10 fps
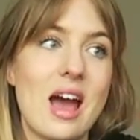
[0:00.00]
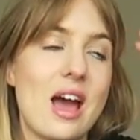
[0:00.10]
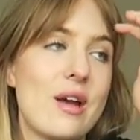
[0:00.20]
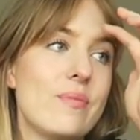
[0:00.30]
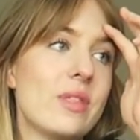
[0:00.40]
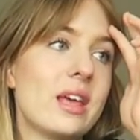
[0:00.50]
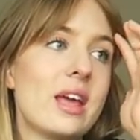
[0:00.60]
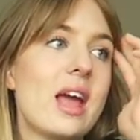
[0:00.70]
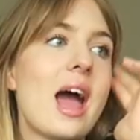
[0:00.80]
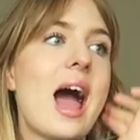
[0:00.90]
Um,
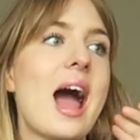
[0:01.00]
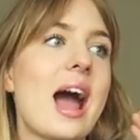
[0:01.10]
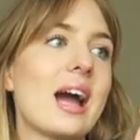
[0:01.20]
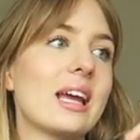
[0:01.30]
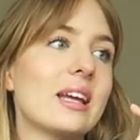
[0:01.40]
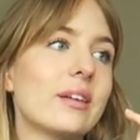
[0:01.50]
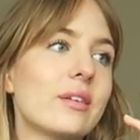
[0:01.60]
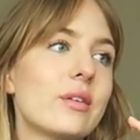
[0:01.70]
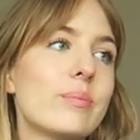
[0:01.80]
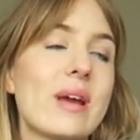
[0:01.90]
I
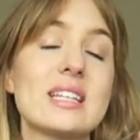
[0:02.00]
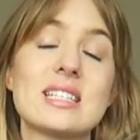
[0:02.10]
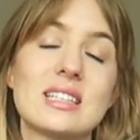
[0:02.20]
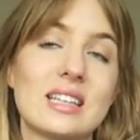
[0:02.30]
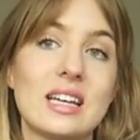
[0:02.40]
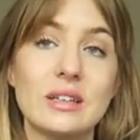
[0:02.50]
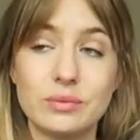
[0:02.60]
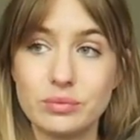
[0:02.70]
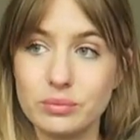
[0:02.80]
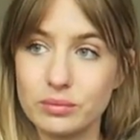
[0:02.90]

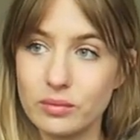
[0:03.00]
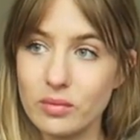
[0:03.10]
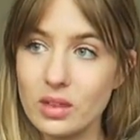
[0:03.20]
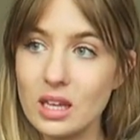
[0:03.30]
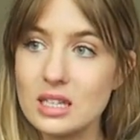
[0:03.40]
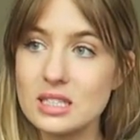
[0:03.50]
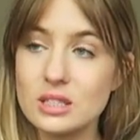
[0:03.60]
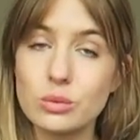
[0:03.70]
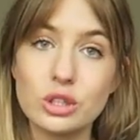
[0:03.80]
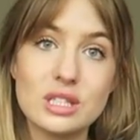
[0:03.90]
basically
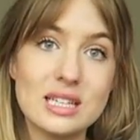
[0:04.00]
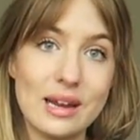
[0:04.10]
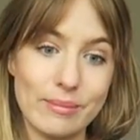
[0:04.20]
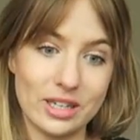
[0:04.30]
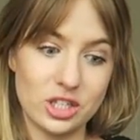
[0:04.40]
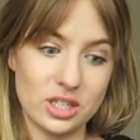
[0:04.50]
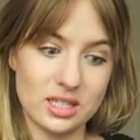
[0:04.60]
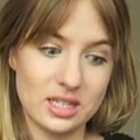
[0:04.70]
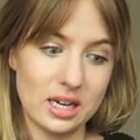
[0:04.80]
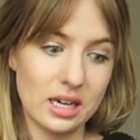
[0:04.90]
didn't want to stay in
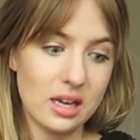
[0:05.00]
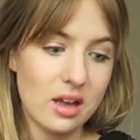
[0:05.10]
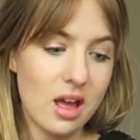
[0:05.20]
Manchester